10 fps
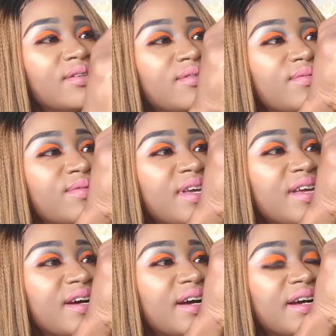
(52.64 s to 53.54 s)
We
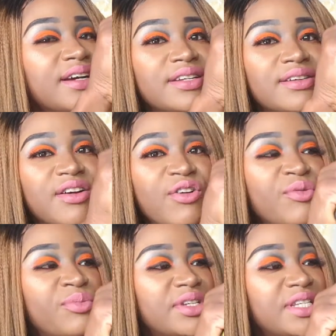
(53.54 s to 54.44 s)
are gonna
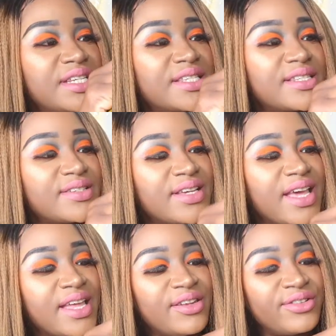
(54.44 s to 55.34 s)
open this
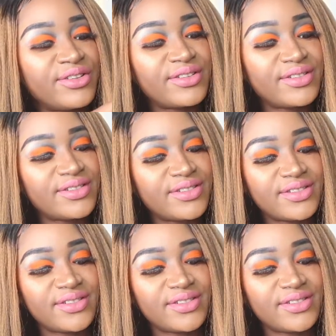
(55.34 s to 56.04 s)
together.